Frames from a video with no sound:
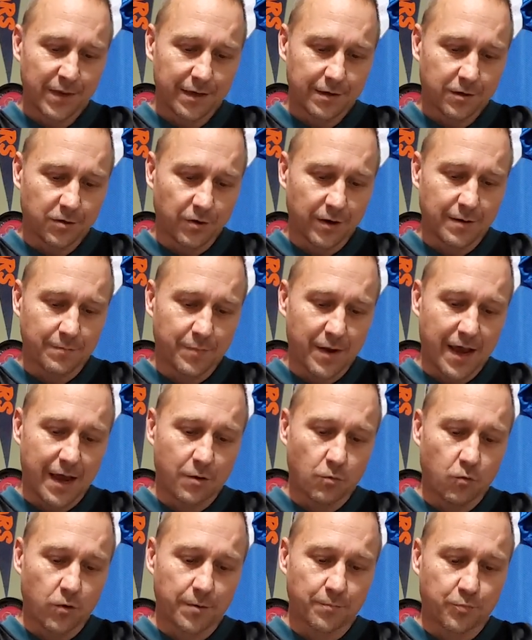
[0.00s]
Green Bay,
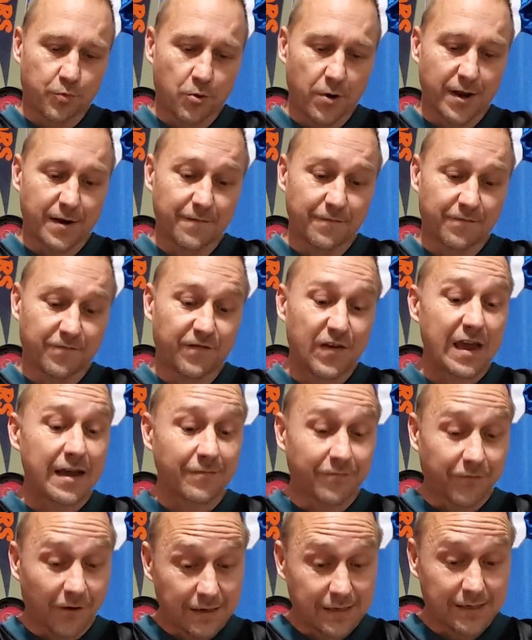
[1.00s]
1-point
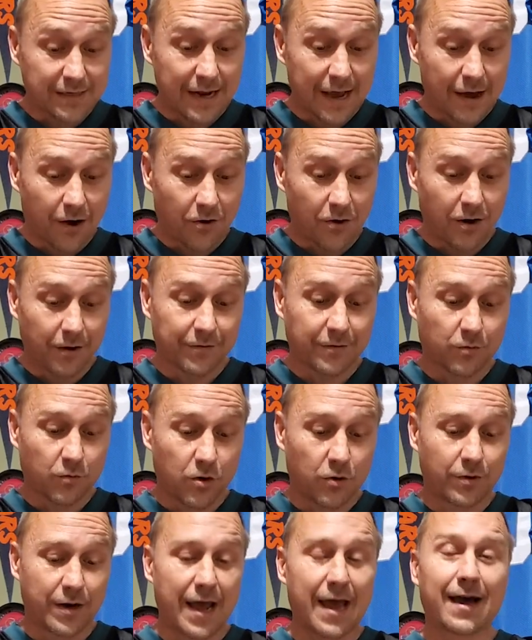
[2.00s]
favorites now on the
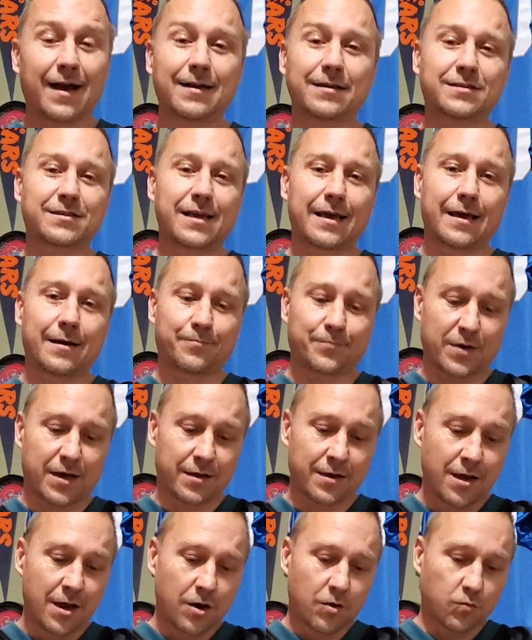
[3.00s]
road at
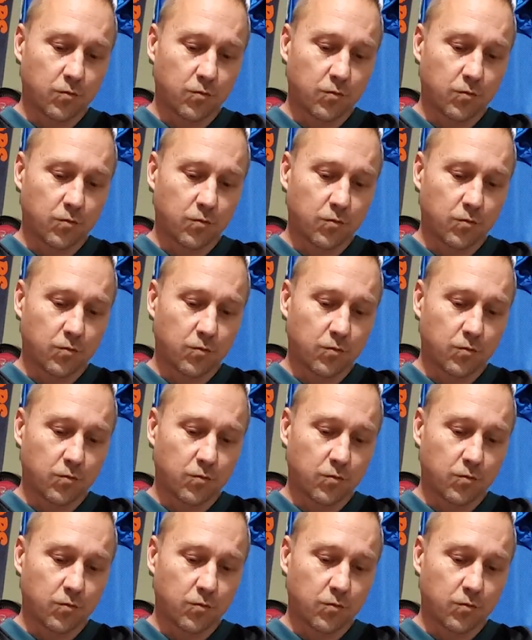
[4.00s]
Tampa.